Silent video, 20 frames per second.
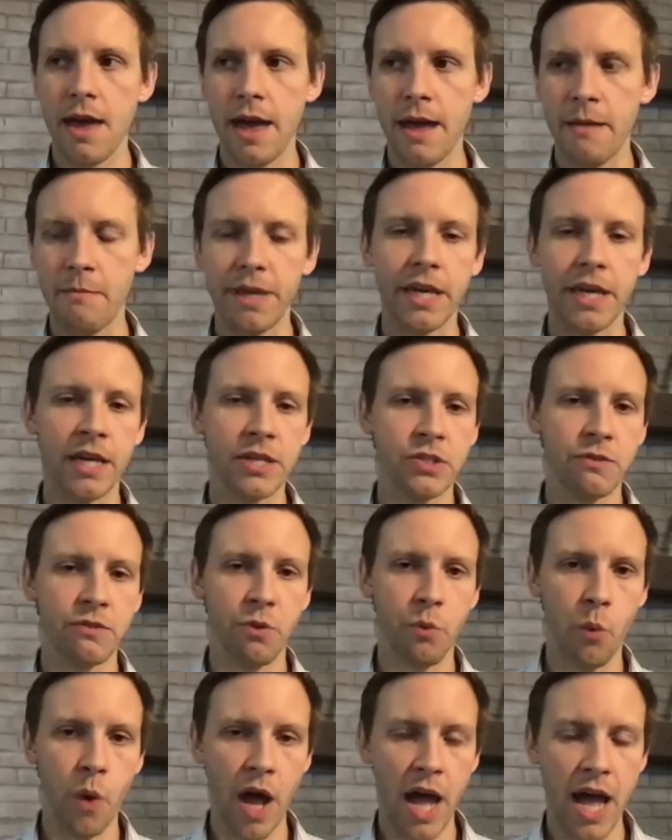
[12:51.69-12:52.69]
And because of the
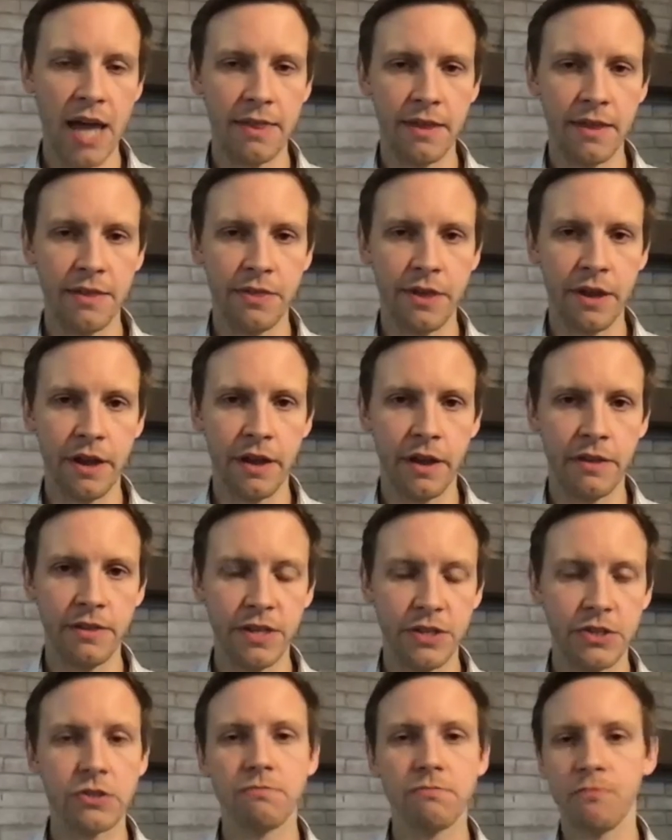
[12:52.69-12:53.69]
way that
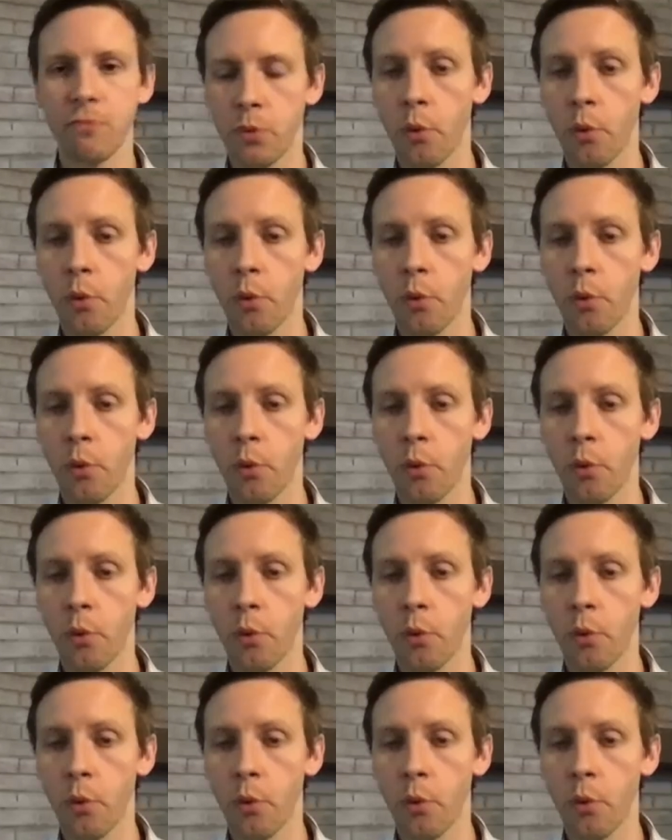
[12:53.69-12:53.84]
this